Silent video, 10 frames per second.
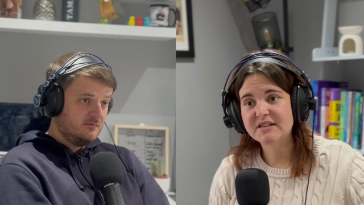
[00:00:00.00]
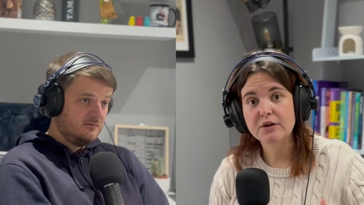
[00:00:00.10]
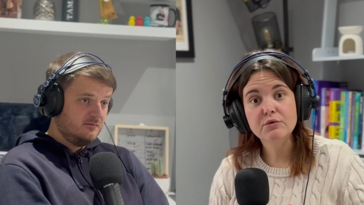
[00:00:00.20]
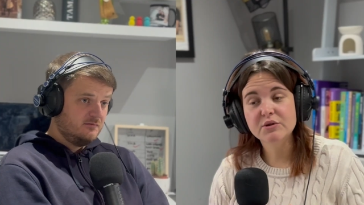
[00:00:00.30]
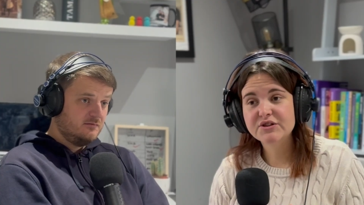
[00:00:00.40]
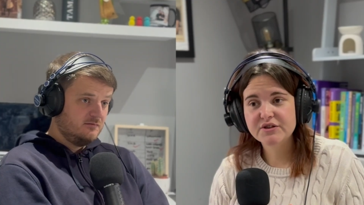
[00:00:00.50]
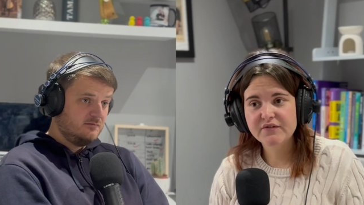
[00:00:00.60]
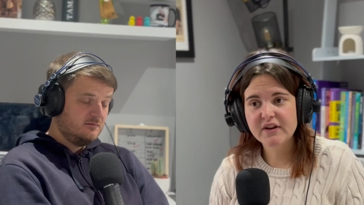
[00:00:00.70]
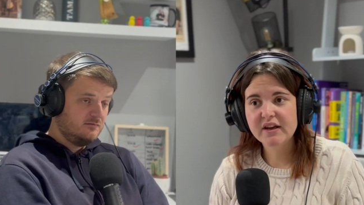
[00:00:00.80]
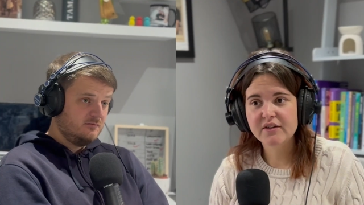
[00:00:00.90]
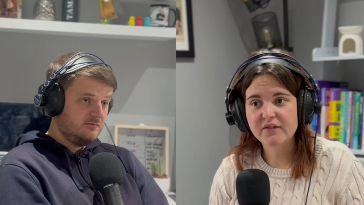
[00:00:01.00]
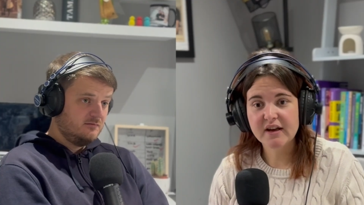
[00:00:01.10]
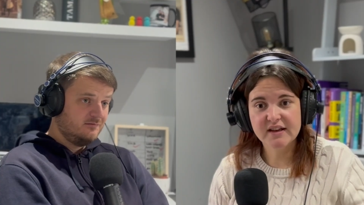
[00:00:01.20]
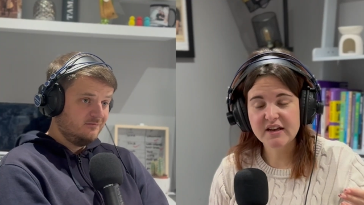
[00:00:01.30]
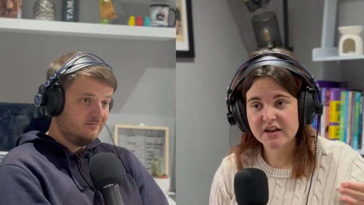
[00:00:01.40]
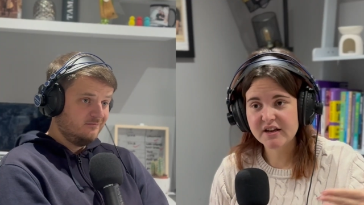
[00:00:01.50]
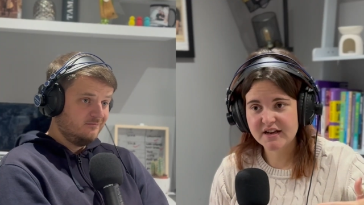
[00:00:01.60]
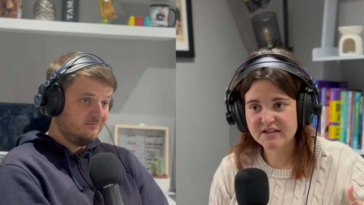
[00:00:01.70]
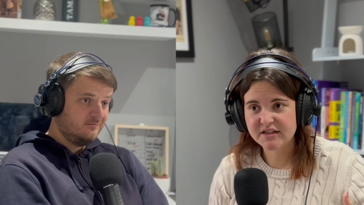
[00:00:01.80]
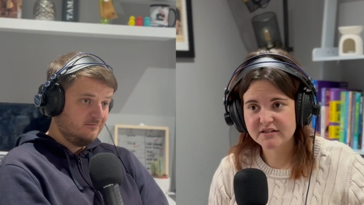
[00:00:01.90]
Speaker 1: say, "Oh, what did you think of it?" And then it can
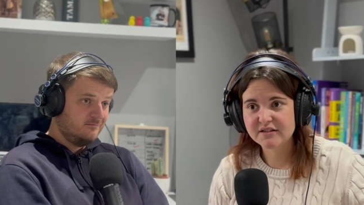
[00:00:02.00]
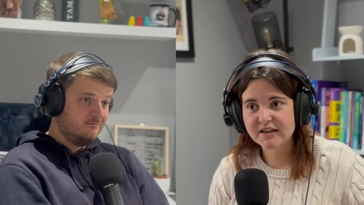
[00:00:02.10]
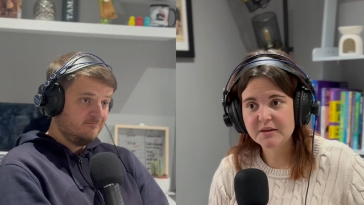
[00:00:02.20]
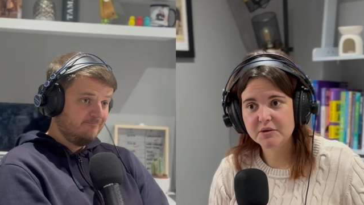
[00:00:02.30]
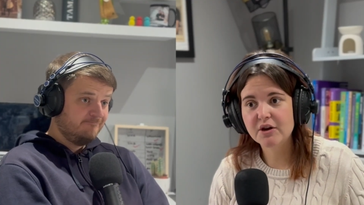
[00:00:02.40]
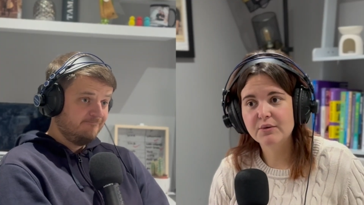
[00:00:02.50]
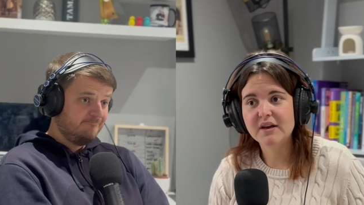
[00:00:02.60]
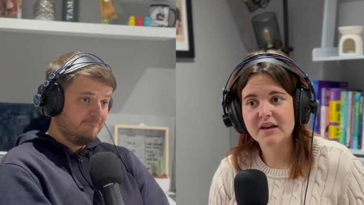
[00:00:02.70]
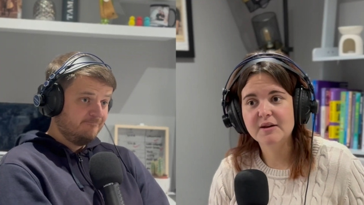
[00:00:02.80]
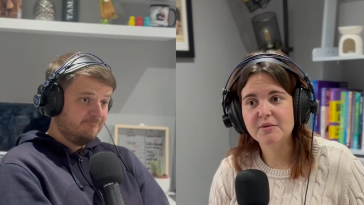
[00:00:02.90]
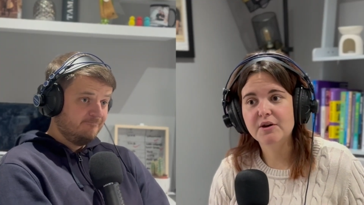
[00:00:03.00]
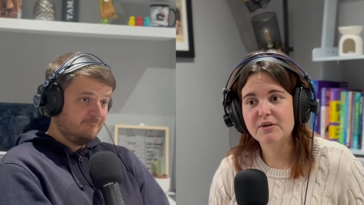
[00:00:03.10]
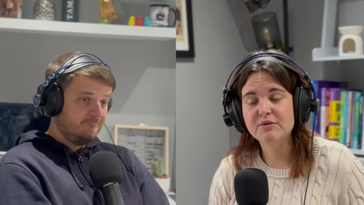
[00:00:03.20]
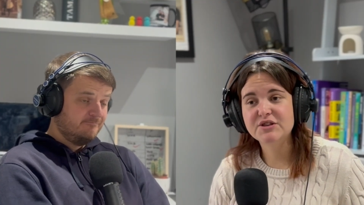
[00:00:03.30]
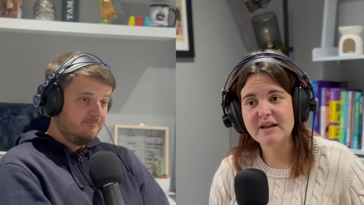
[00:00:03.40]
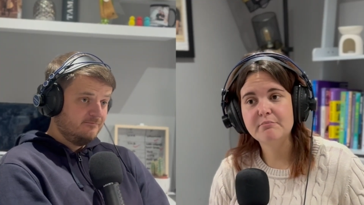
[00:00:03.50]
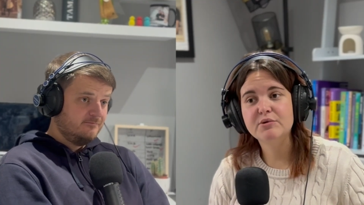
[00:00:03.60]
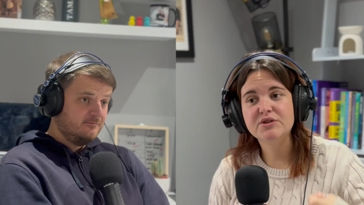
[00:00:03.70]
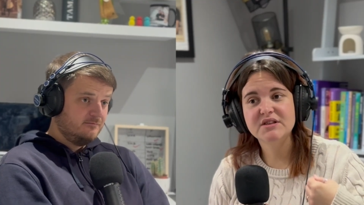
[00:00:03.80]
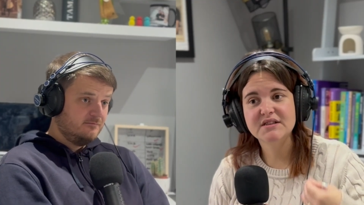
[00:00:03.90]
actually keep going and keep going, which then
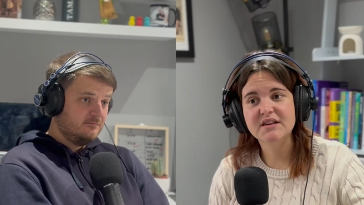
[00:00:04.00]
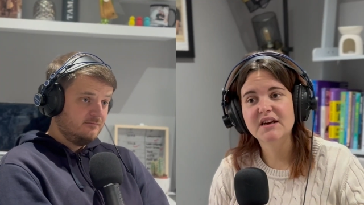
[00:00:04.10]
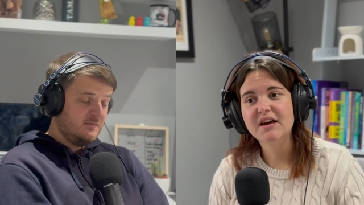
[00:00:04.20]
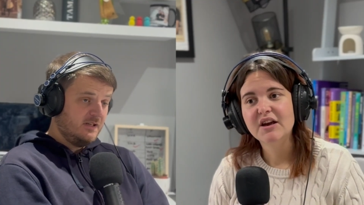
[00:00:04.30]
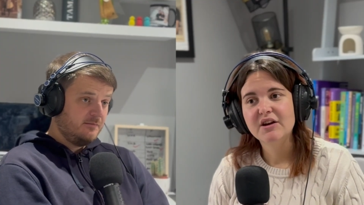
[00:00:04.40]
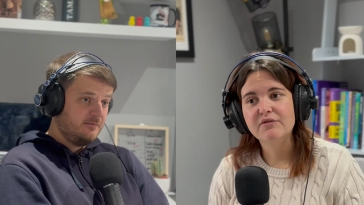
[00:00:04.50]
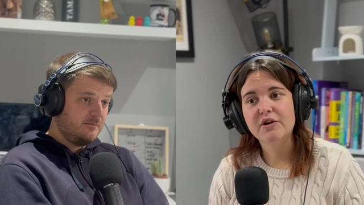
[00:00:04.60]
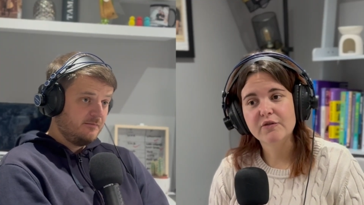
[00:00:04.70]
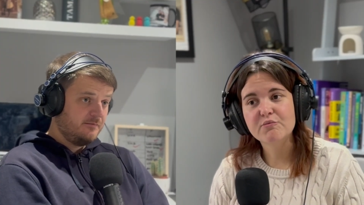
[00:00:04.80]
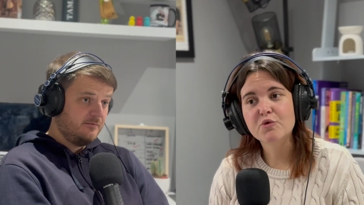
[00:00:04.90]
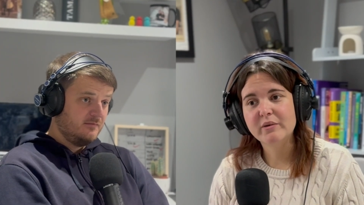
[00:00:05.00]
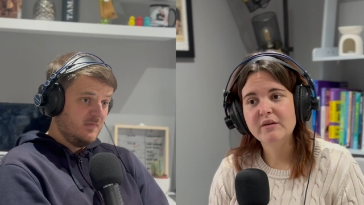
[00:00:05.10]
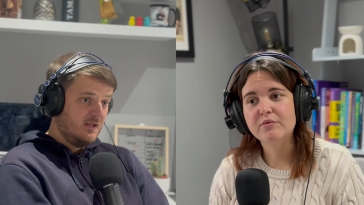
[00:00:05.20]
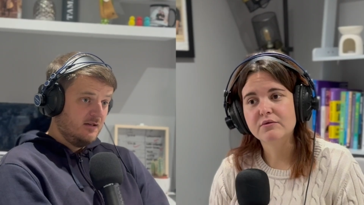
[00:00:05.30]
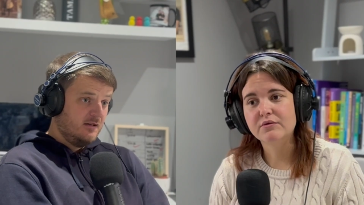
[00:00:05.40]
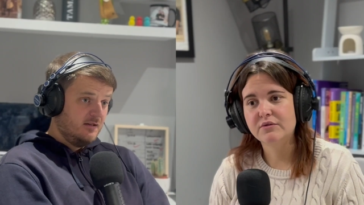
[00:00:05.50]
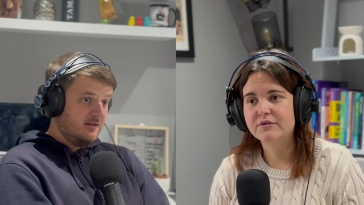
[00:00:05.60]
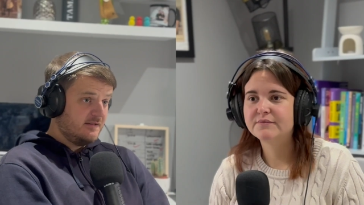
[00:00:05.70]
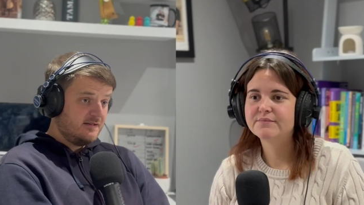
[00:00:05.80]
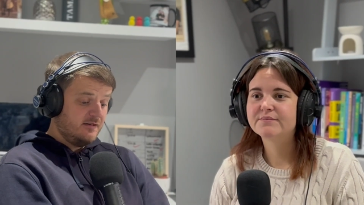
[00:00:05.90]
pushes it yeah. in front of more people.
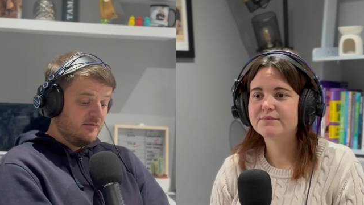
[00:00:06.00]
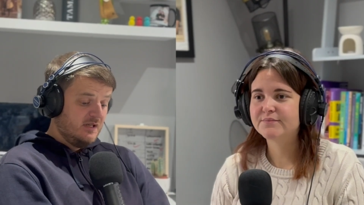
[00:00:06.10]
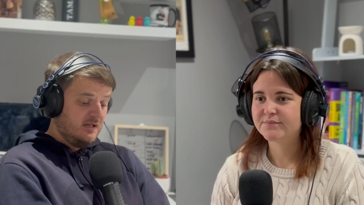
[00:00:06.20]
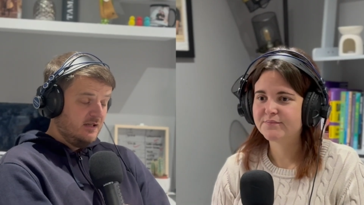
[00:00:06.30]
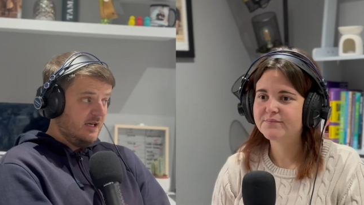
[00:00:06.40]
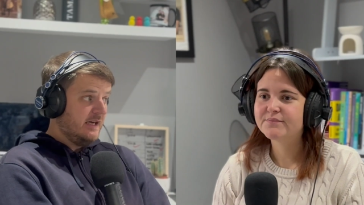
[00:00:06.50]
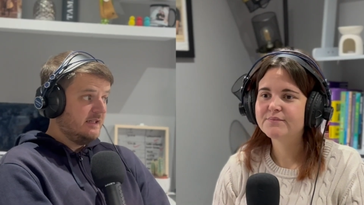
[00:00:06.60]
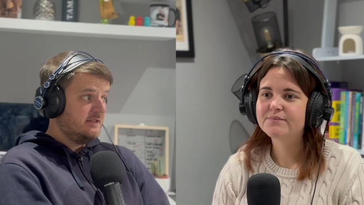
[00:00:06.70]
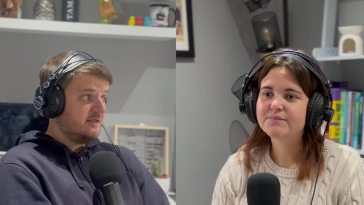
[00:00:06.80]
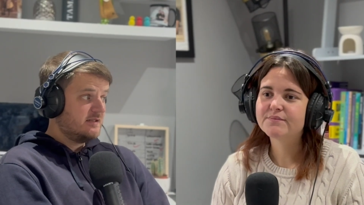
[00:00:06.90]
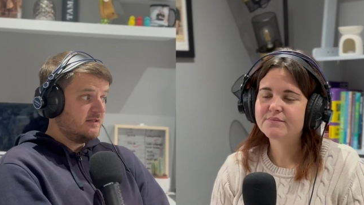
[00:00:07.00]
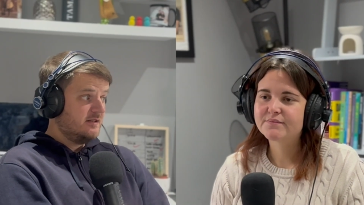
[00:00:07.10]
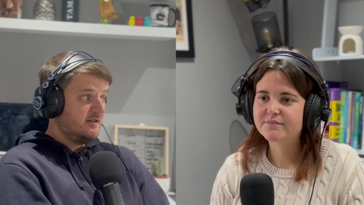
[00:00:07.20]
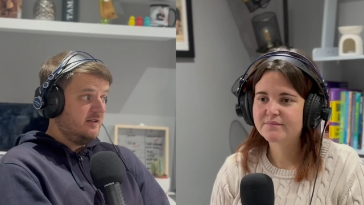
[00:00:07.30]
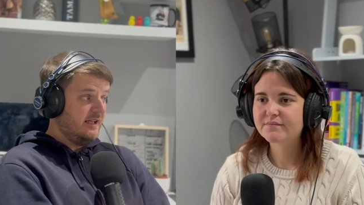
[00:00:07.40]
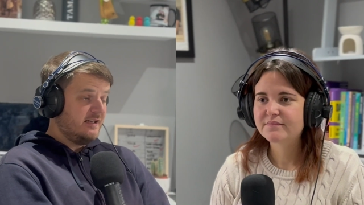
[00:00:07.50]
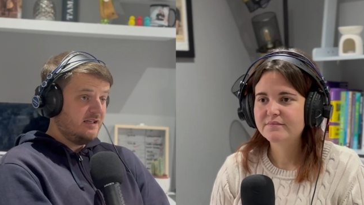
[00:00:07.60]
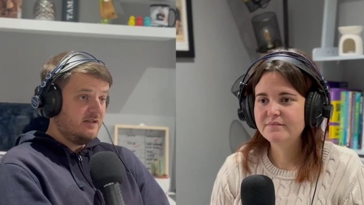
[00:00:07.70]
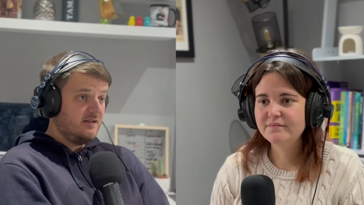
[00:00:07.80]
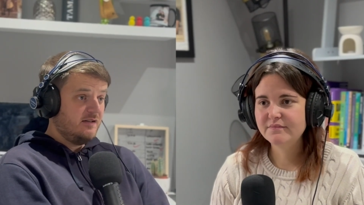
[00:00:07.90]
Speaker 2: That's it. And
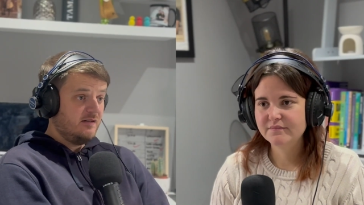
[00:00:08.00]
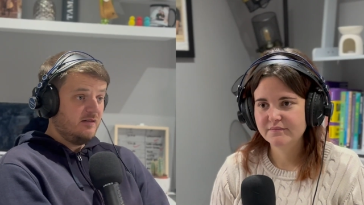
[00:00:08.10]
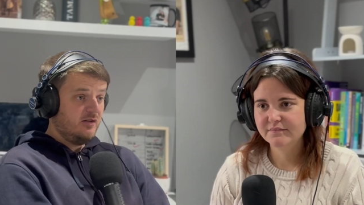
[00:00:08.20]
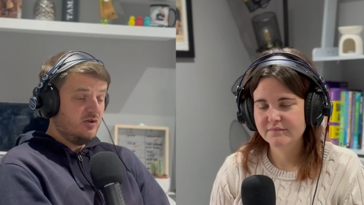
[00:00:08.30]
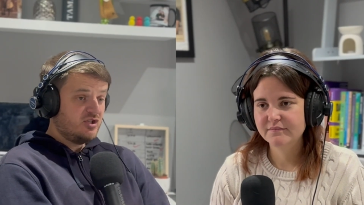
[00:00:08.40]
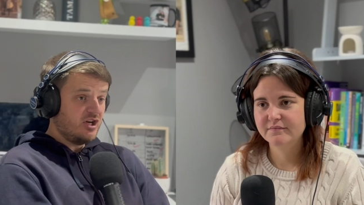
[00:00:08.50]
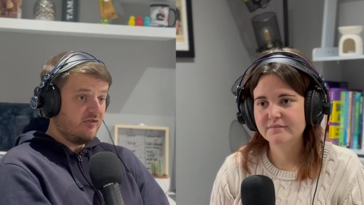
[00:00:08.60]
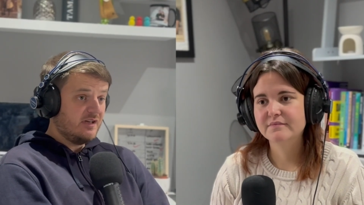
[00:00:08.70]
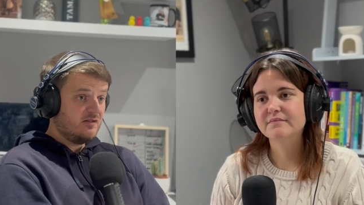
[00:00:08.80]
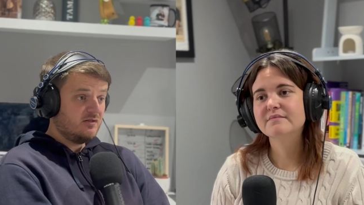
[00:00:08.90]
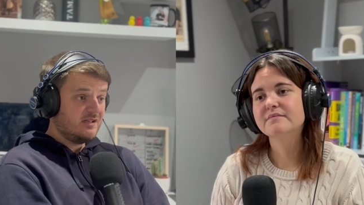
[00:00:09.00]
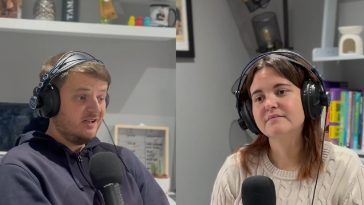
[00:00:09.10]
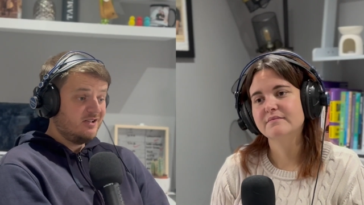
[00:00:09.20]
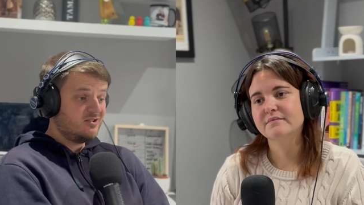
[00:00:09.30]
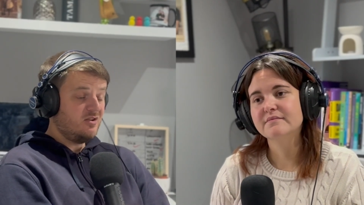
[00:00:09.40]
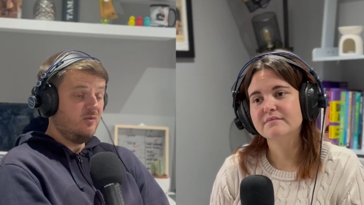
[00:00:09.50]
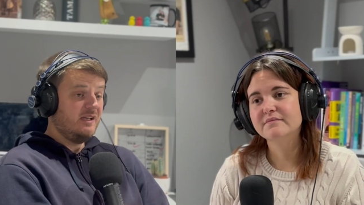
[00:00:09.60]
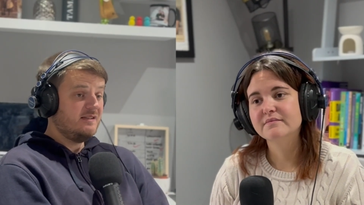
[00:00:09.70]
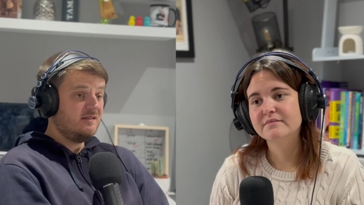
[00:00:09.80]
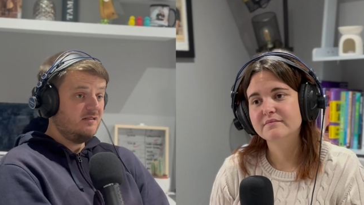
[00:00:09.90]
getting user generated content is
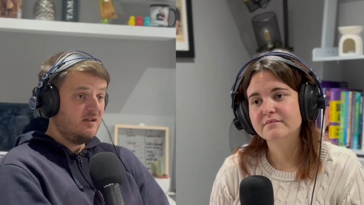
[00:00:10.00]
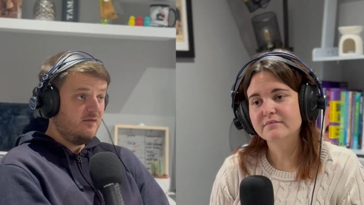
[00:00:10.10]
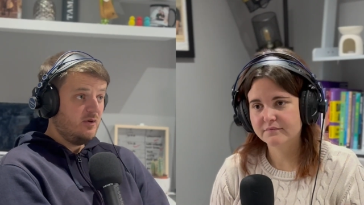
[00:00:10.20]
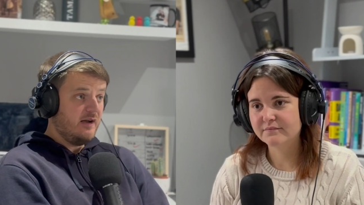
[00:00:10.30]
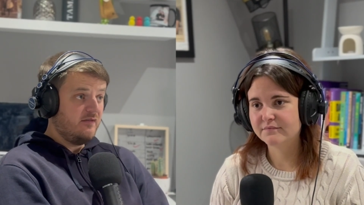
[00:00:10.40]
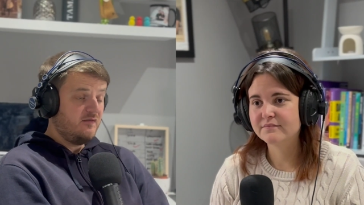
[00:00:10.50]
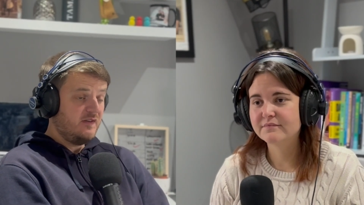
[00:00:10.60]
so easy if you have a